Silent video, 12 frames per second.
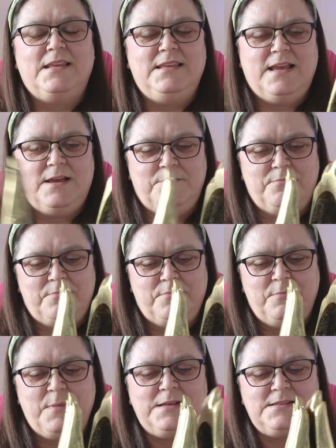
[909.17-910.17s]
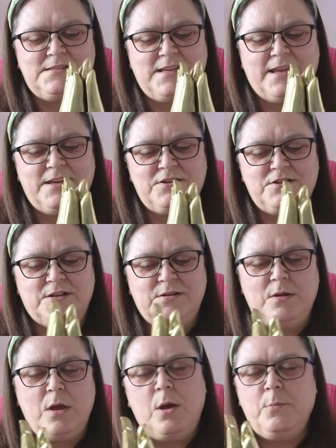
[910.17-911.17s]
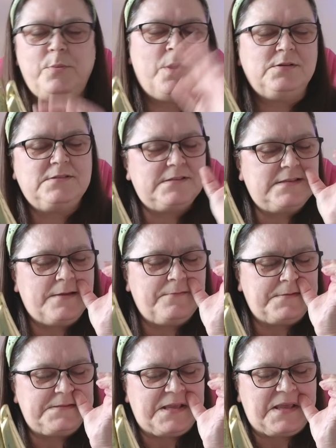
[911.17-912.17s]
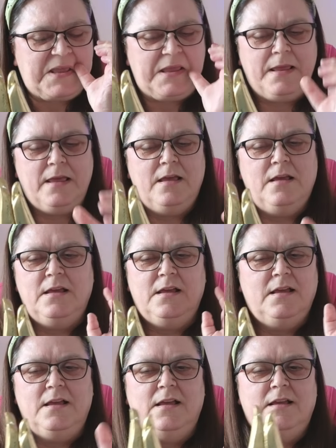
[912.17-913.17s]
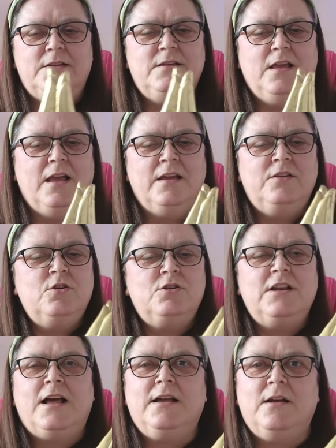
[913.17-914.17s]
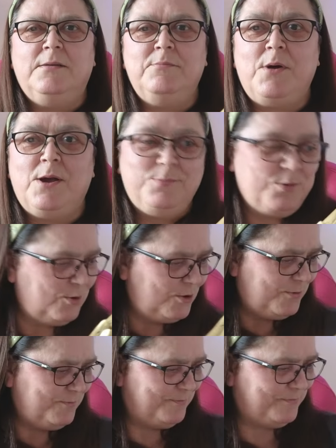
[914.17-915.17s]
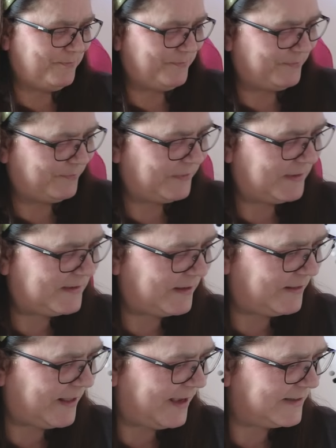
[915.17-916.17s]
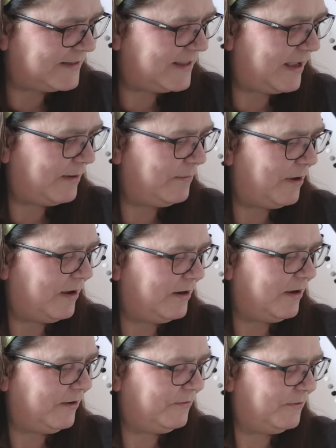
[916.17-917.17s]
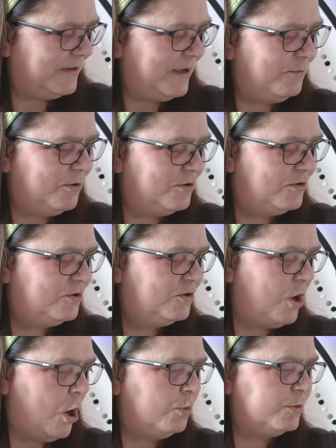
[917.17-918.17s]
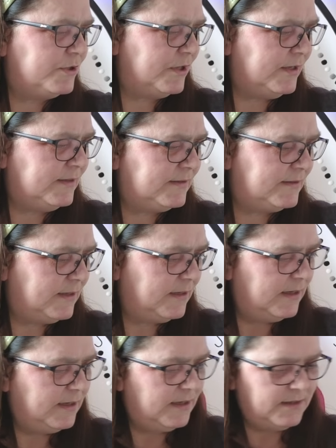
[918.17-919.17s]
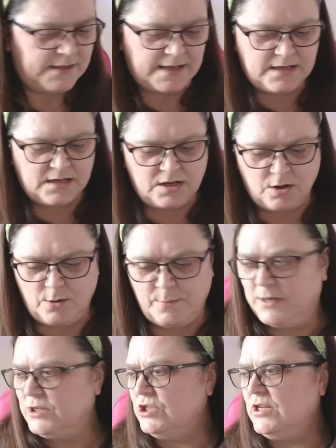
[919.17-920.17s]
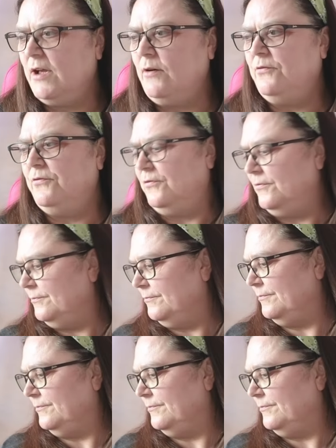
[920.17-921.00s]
Yeah, meditation, positivity, good luck in my book. So that's them, and I thought they were gorgeous. They're going to go on my shelf.